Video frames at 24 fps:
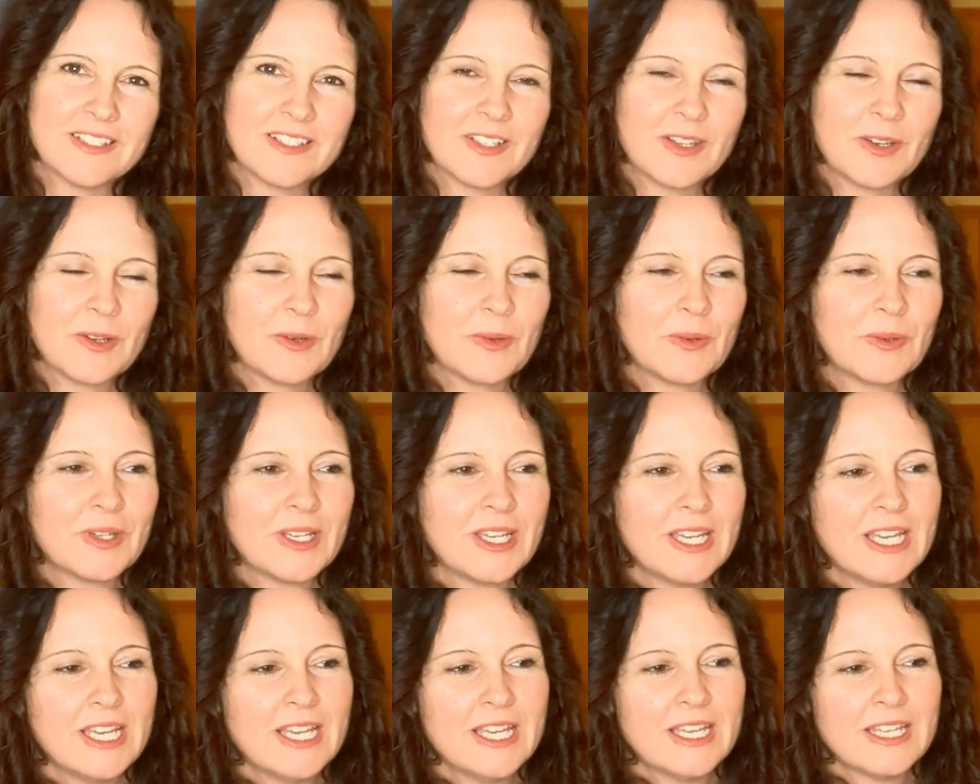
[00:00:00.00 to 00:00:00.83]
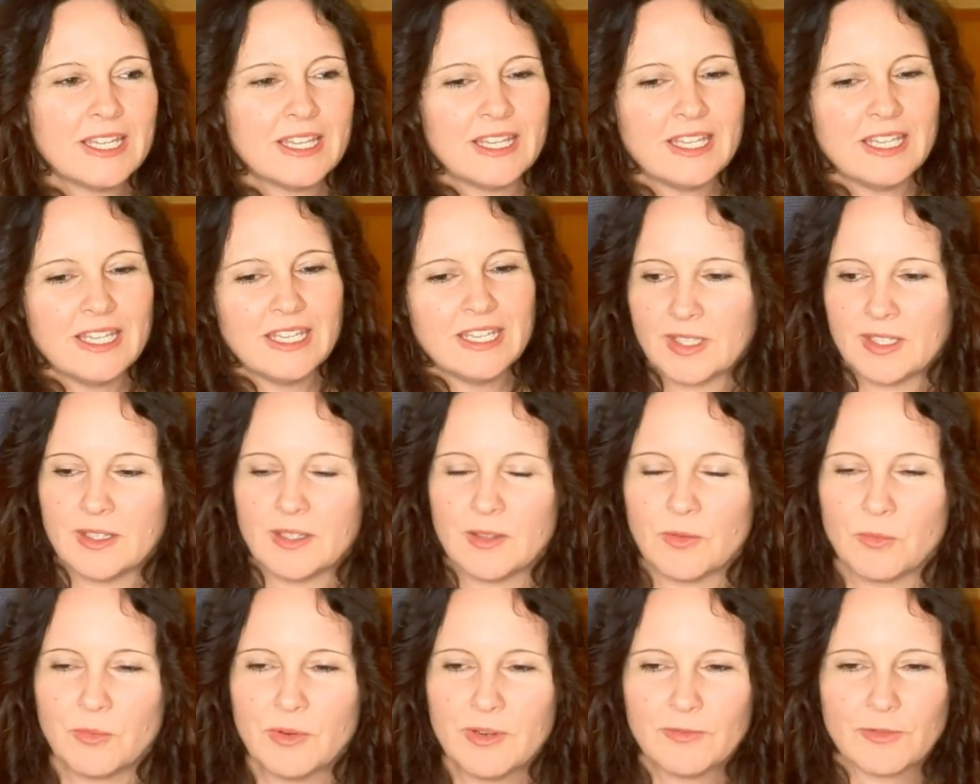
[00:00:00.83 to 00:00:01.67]
So
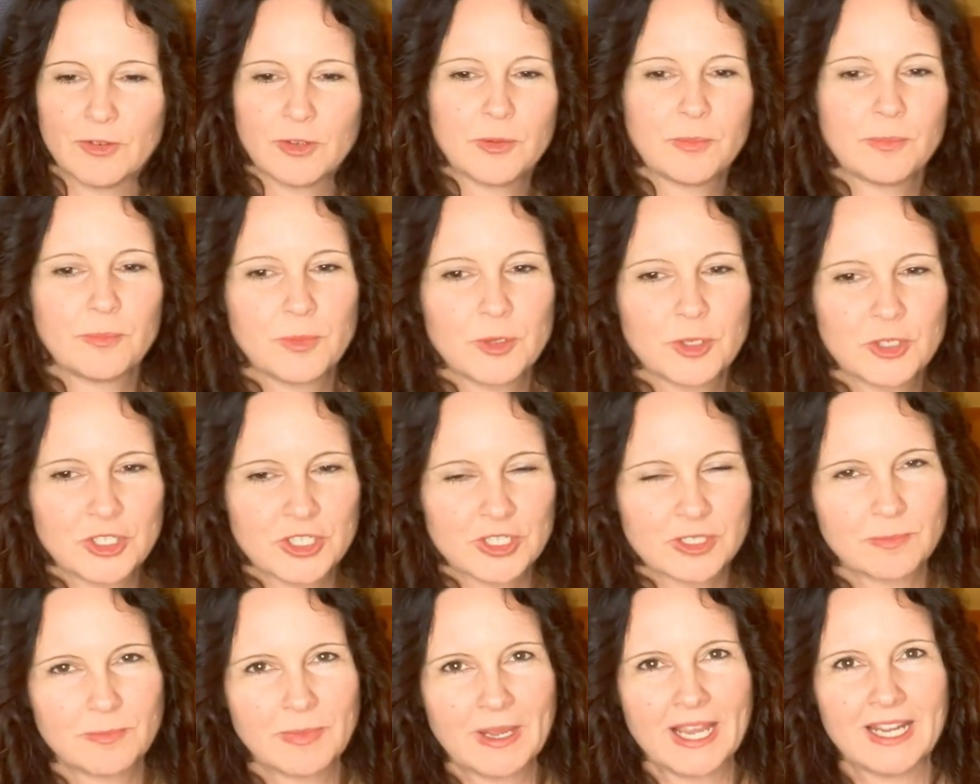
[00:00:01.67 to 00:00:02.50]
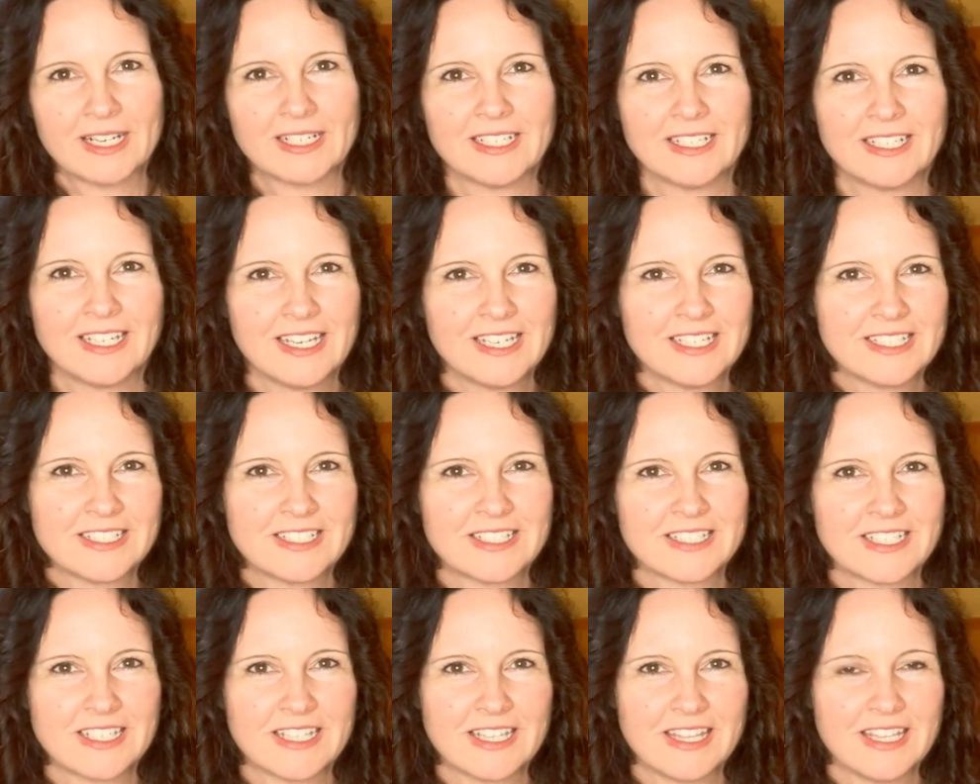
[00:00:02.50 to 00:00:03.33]
the river pushes back
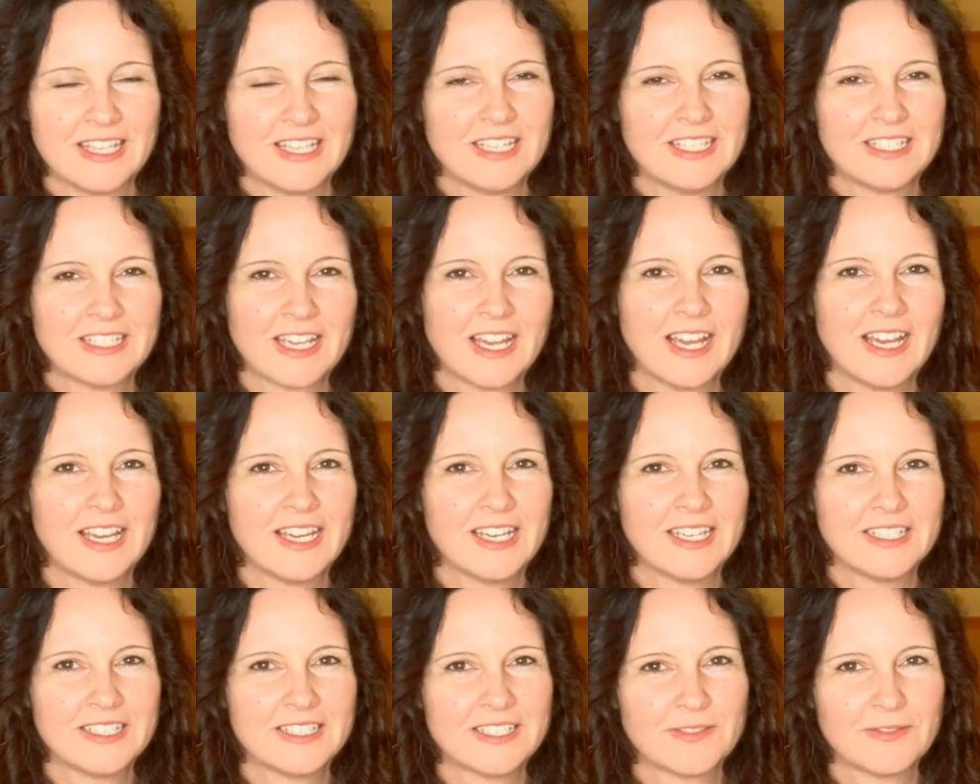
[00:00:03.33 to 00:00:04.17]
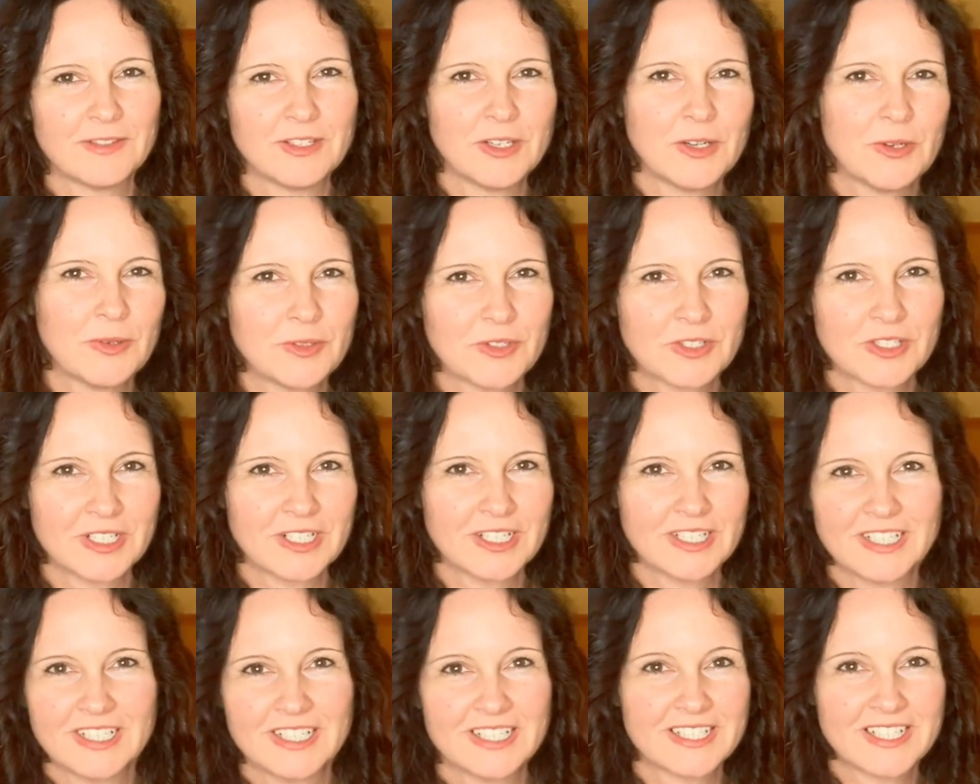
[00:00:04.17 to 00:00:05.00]
against the tides of the
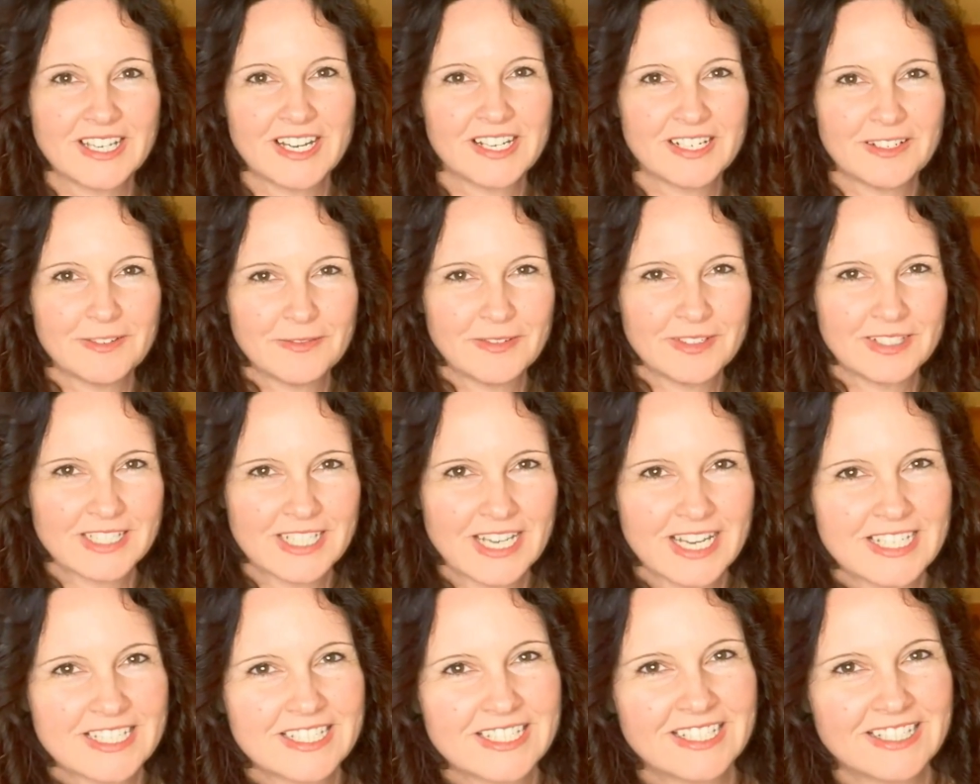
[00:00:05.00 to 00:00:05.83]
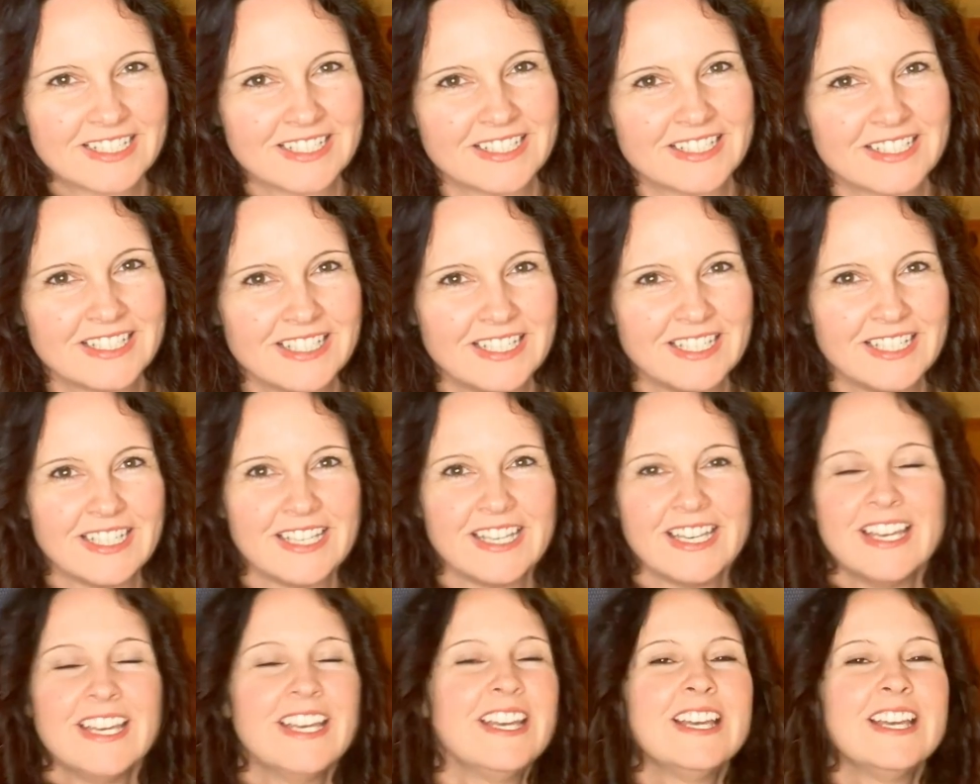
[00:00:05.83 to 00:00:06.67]
ocean, and it's kind of fantastic to see.